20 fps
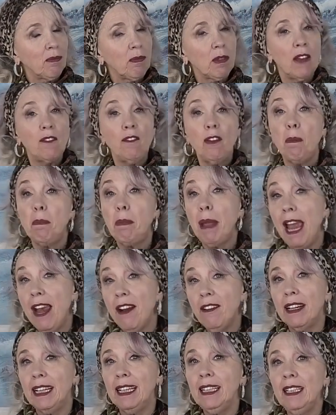For
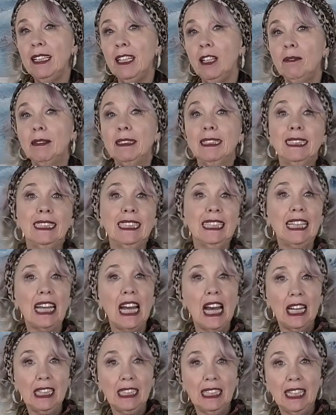Perry, it was
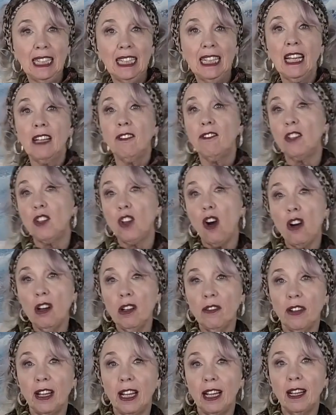gardening and
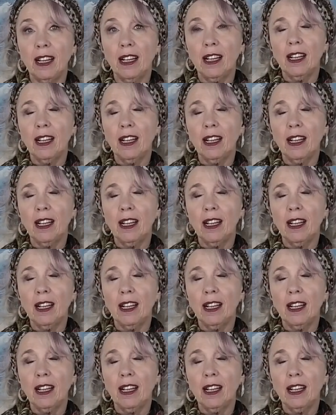photography.